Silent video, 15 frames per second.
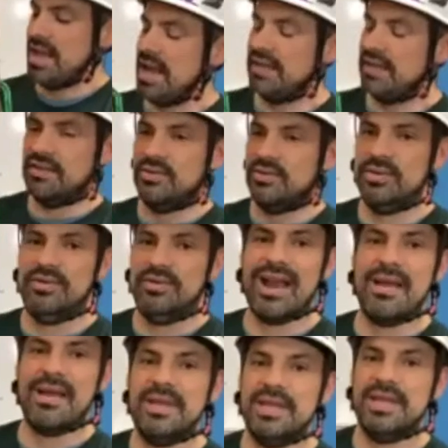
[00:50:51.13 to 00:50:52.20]
And this one's
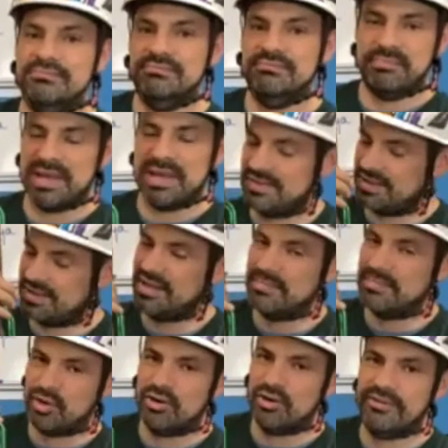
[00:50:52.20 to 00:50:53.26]
grabbing
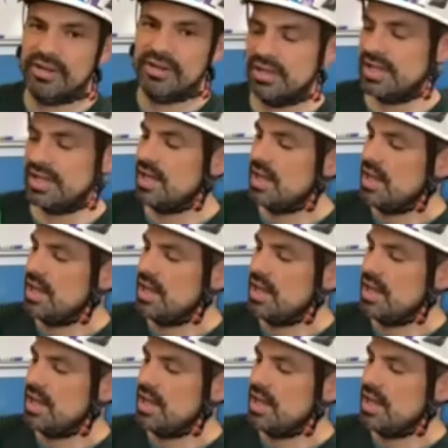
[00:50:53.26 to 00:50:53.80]
basically perfectly.